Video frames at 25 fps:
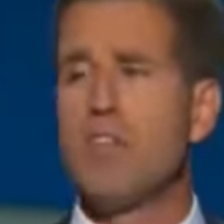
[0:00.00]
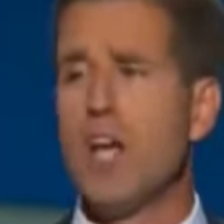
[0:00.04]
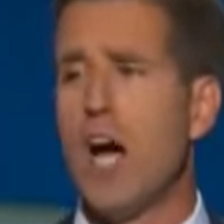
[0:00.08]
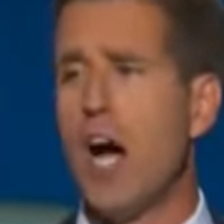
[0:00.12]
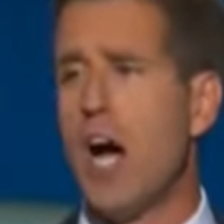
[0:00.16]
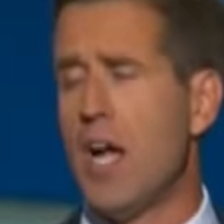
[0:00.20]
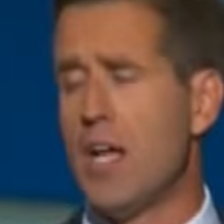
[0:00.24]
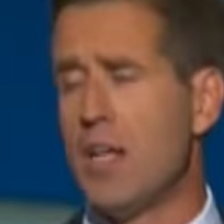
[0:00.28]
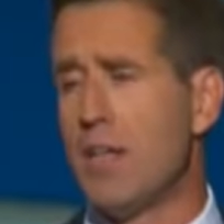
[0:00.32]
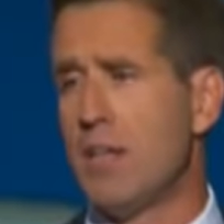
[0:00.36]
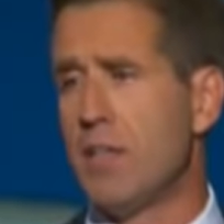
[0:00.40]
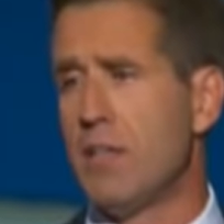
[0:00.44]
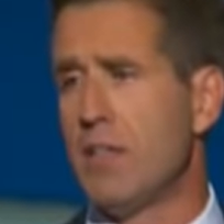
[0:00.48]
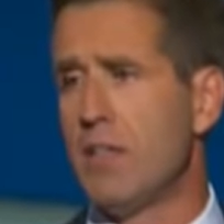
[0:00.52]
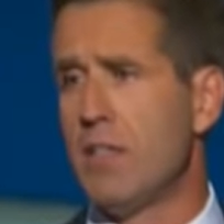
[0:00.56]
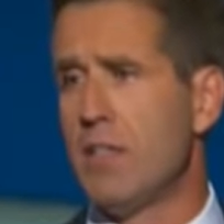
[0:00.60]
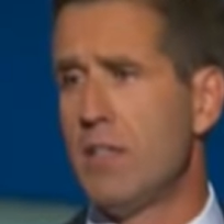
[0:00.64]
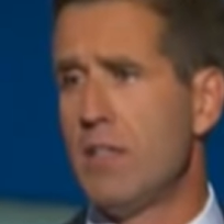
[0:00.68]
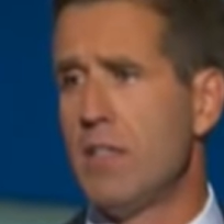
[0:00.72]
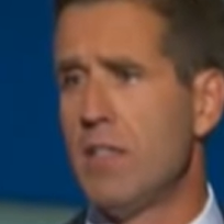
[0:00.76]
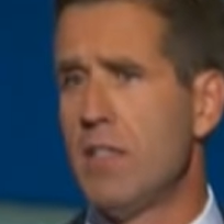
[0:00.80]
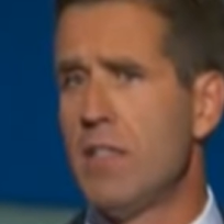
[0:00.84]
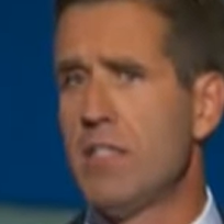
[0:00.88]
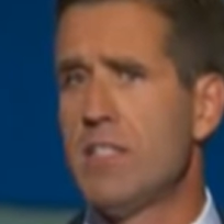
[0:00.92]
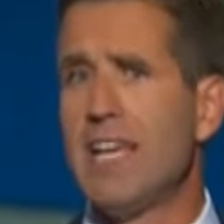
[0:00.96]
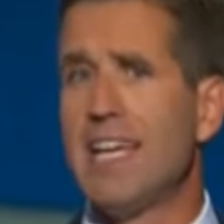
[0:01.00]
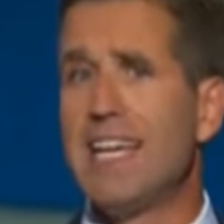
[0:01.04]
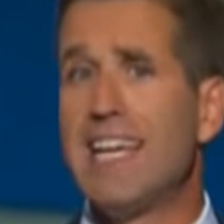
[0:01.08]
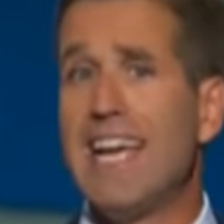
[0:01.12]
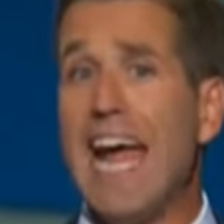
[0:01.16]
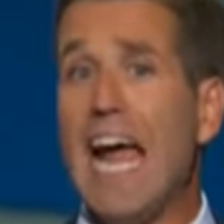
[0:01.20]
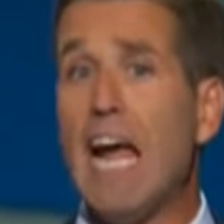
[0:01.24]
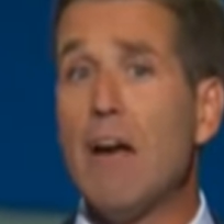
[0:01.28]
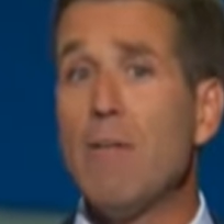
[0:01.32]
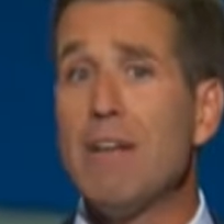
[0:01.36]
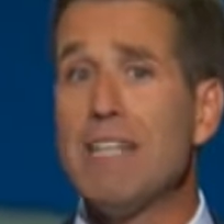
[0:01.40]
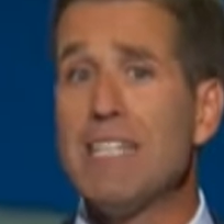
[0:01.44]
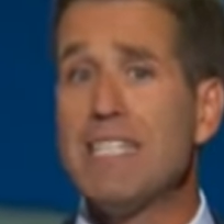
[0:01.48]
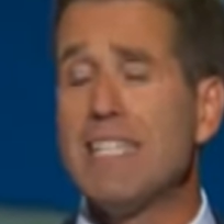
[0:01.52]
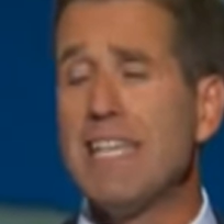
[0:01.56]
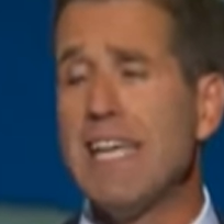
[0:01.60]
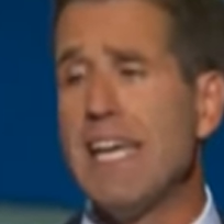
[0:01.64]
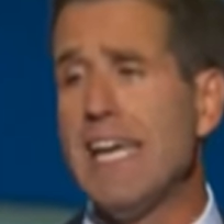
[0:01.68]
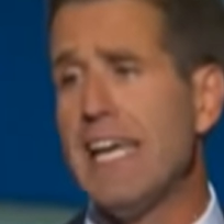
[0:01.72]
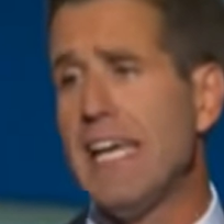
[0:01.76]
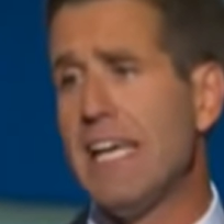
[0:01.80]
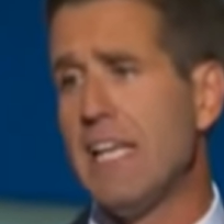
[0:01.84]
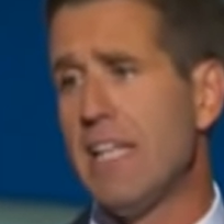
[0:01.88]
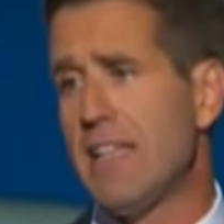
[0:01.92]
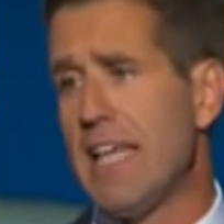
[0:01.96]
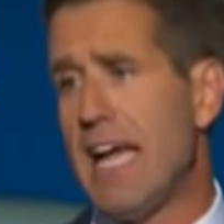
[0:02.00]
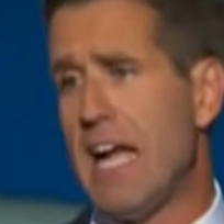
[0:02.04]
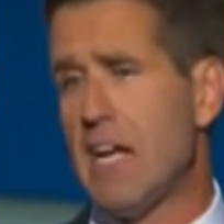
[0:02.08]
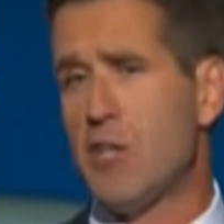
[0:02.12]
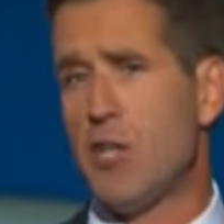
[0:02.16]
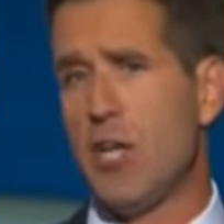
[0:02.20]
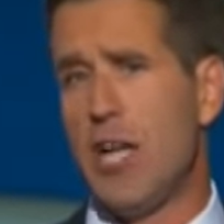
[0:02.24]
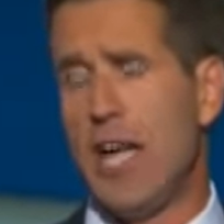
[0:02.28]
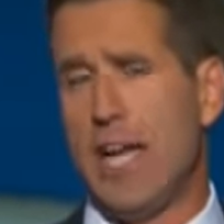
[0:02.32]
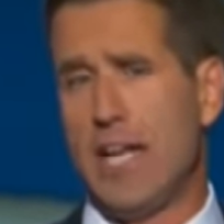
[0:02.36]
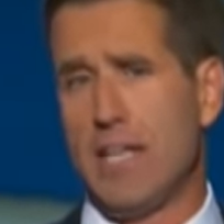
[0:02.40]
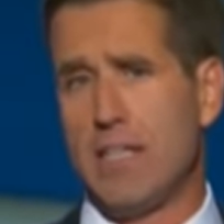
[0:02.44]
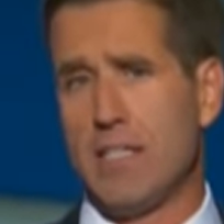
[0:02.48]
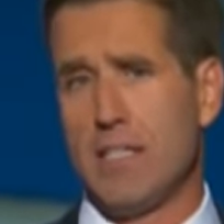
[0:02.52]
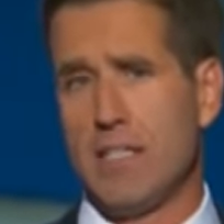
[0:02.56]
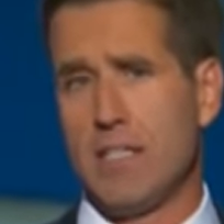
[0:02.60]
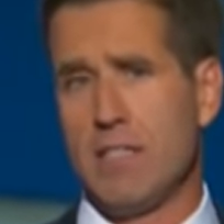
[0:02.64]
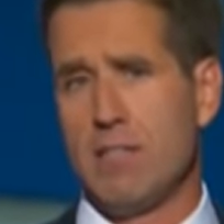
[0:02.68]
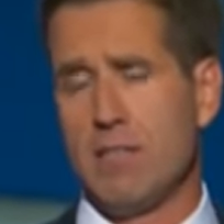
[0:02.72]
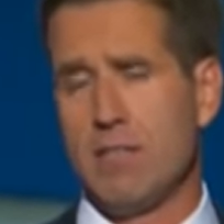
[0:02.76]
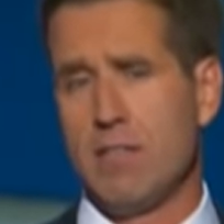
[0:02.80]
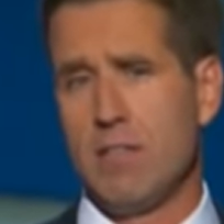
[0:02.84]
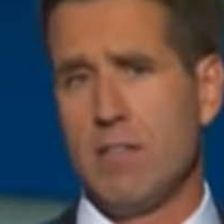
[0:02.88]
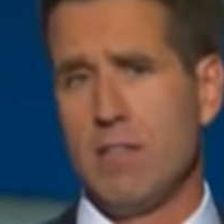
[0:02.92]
have done to guarantee that chance.